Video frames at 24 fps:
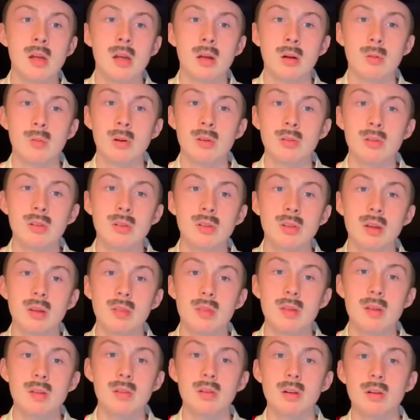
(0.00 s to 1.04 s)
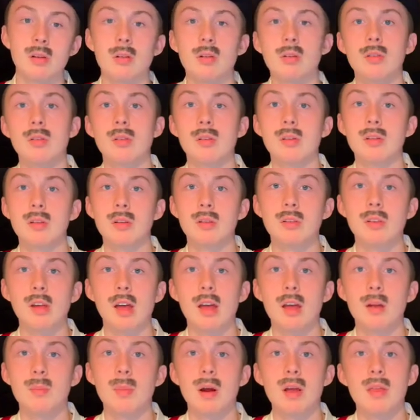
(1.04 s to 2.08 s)
Questions like these are usually
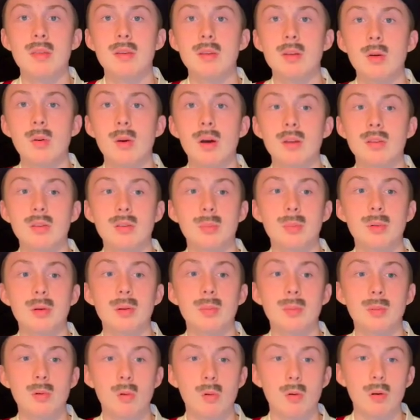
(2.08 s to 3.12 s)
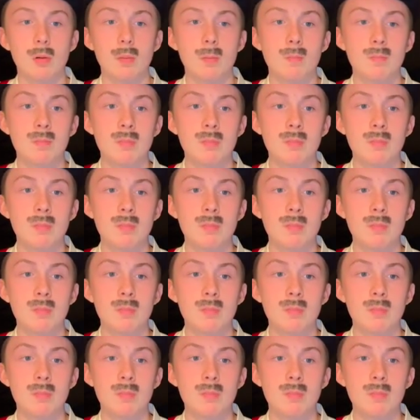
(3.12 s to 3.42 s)
decided by the U.S. Supreme Court.